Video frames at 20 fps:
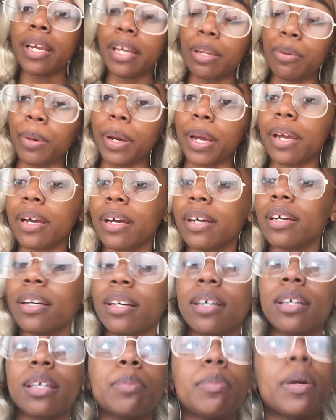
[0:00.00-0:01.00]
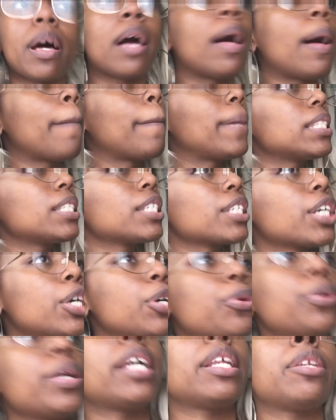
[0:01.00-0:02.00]
Anyway, I'm about to
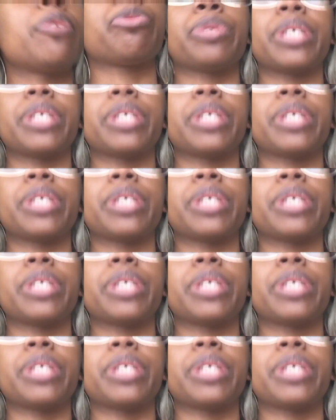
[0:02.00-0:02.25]
go and